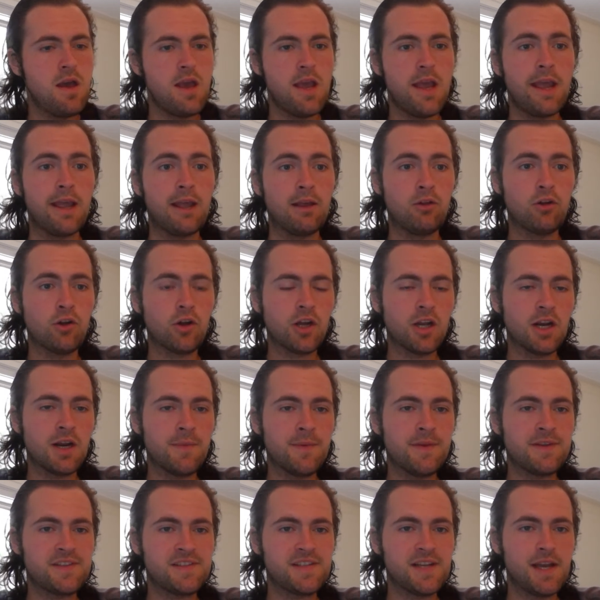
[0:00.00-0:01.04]
You look at him
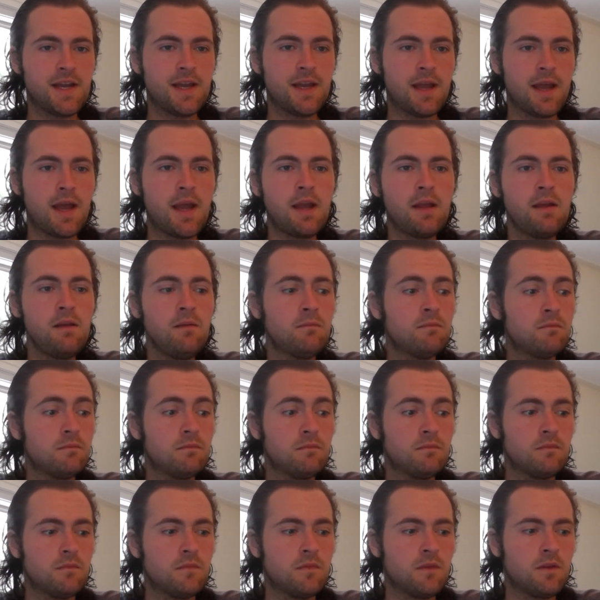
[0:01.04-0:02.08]
and say, hey,
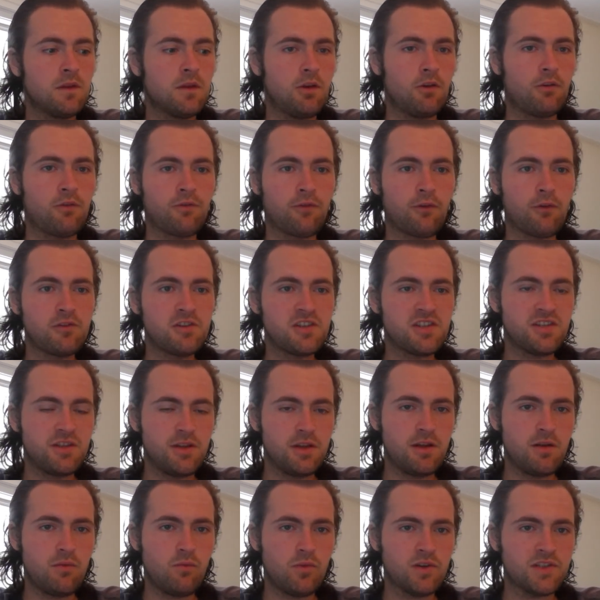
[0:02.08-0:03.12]
your first
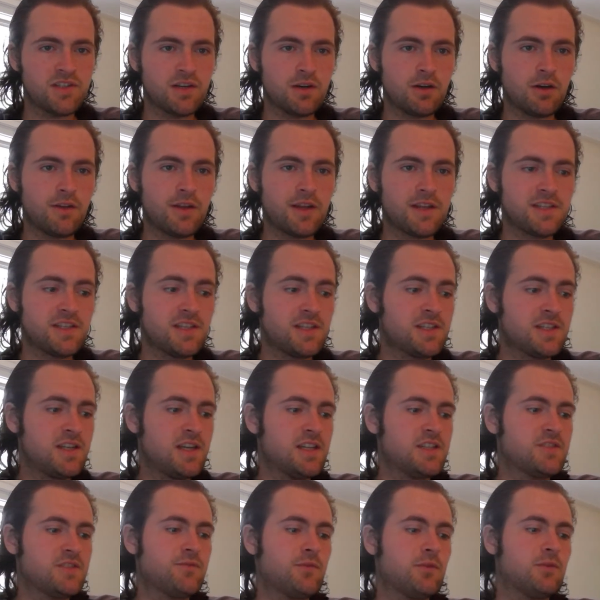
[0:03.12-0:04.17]
stint wasn't all that
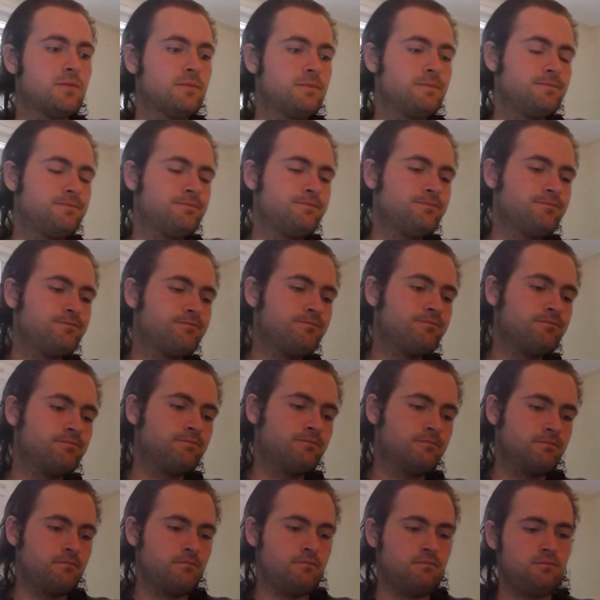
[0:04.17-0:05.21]
successful.
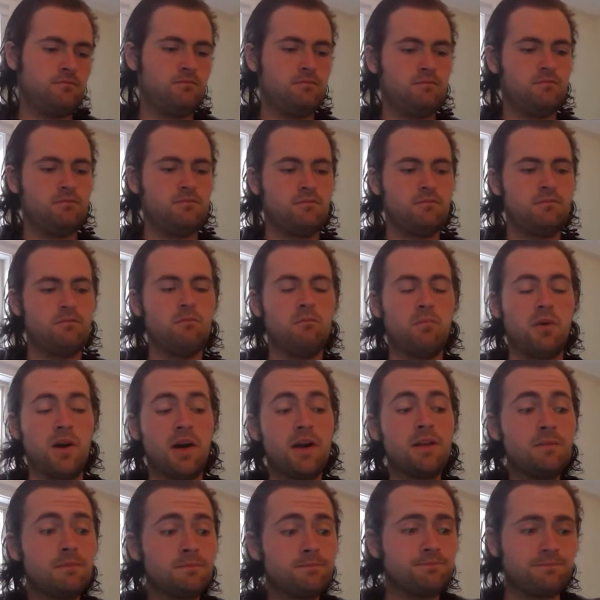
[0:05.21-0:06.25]

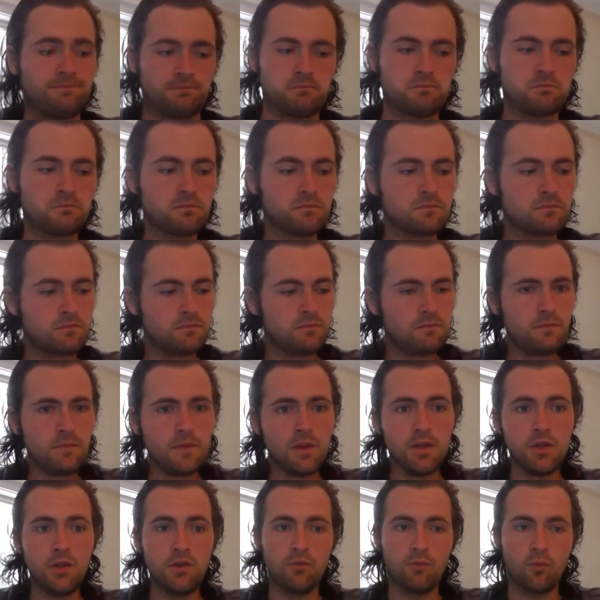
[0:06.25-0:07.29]
But
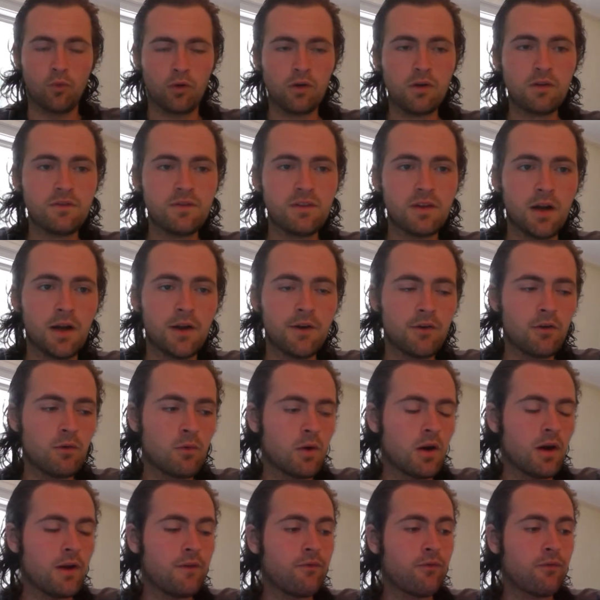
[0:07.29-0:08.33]
you've worked under
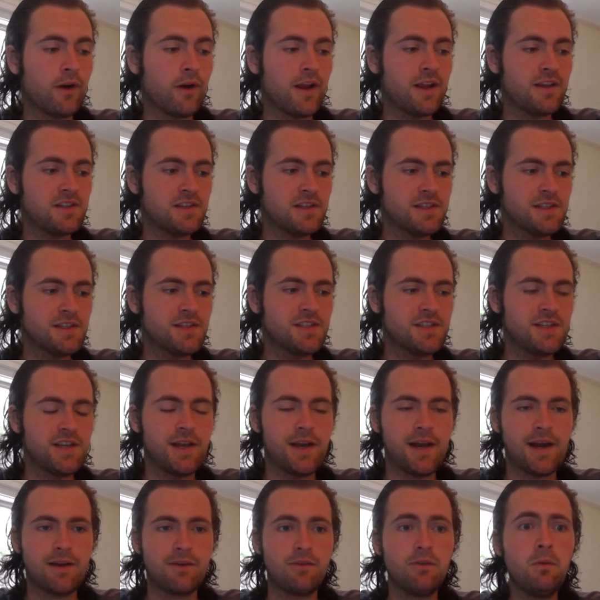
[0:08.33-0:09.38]
Ron Francis in
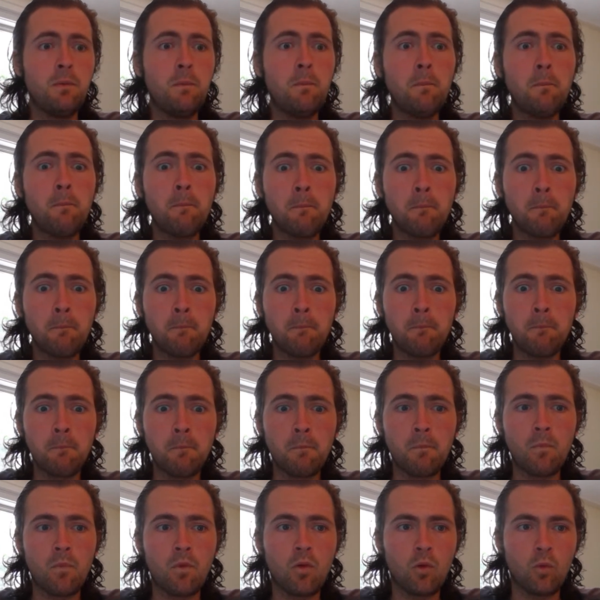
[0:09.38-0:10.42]
Seattle,
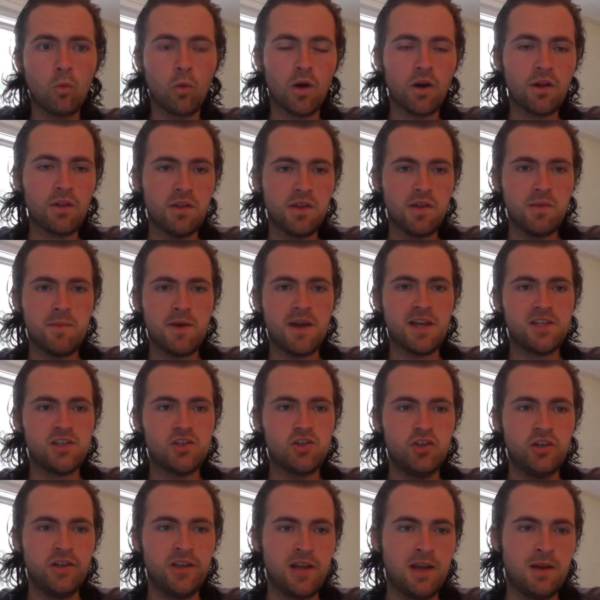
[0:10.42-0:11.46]
one of the best
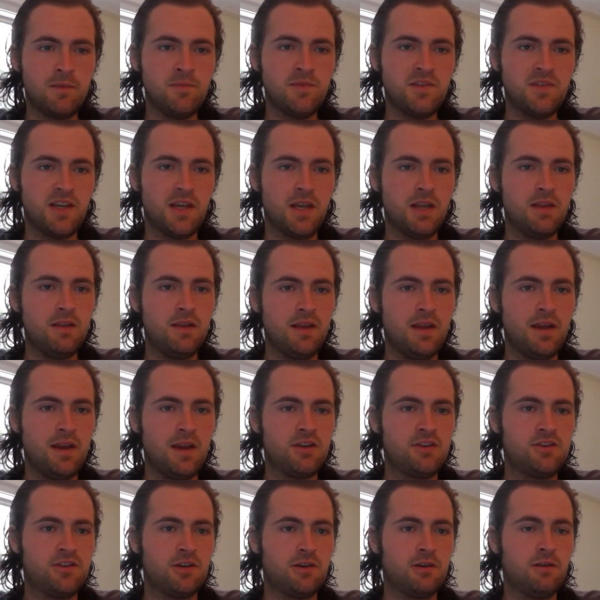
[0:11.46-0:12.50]
GMs in the
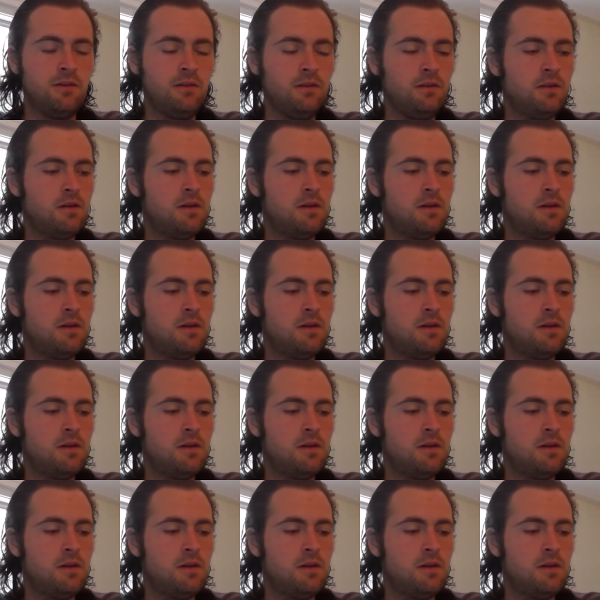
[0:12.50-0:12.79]
NHL.